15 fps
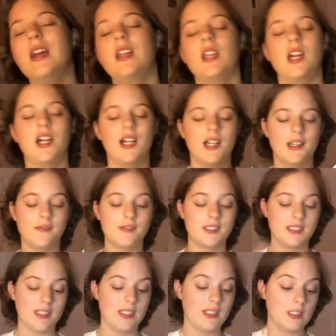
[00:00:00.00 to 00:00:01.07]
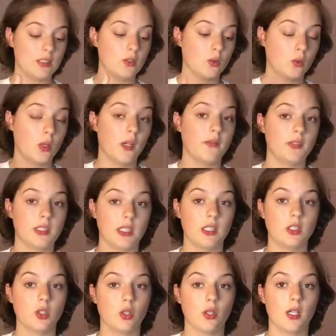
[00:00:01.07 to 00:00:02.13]
Now I have seen this all over
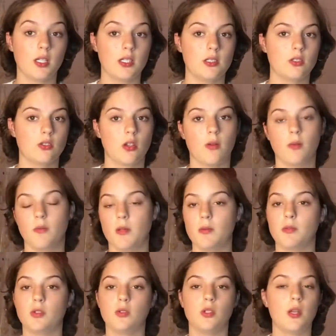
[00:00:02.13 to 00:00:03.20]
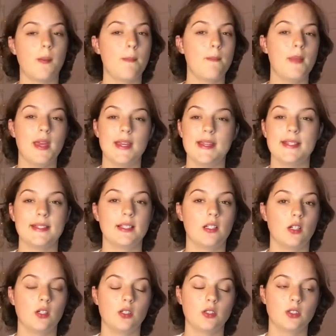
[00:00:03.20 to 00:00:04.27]
TikTok and Instagram of people doing amazing
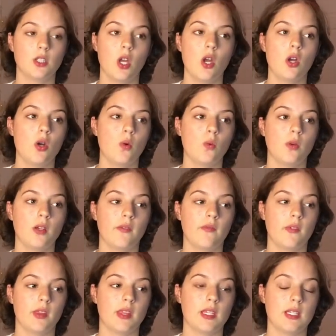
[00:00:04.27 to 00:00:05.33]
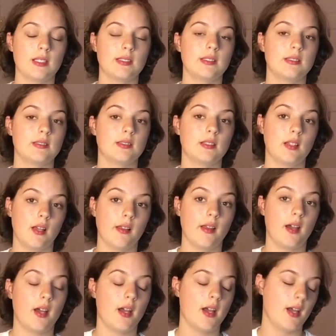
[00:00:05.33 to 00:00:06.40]
looks with things like
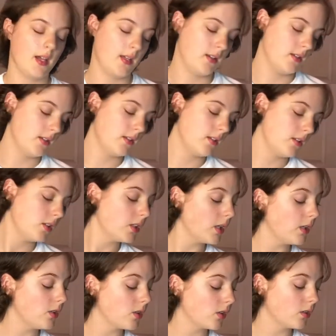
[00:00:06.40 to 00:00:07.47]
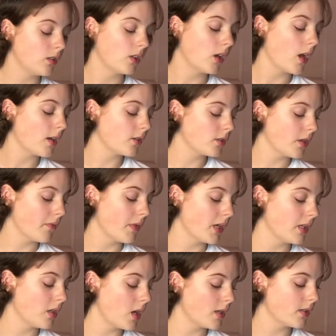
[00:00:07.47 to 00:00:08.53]
that, and they just look like generally
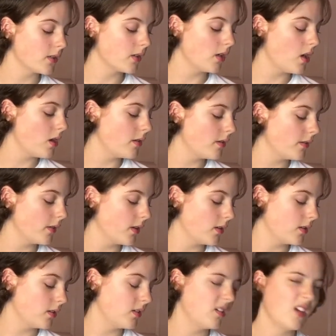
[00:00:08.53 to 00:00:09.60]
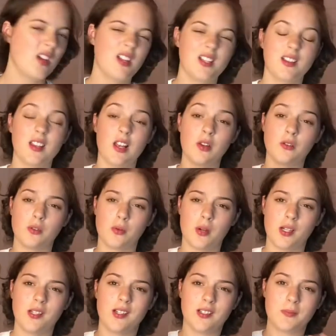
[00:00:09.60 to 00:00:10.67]
nice colours and they look
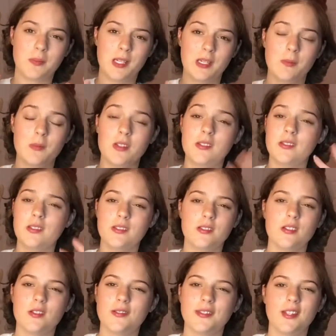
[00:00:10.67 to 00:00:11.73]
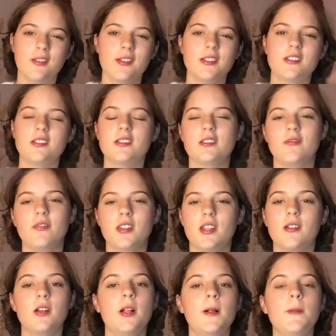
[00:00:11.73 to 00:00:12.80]
quite nice pigments and stuff. So it's just something
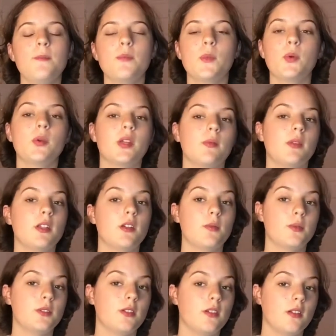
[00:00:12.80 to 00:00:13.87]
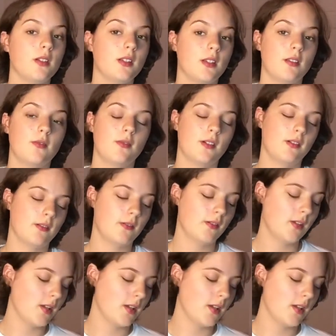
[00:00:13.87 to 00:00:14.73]
that will give me the opportunity as well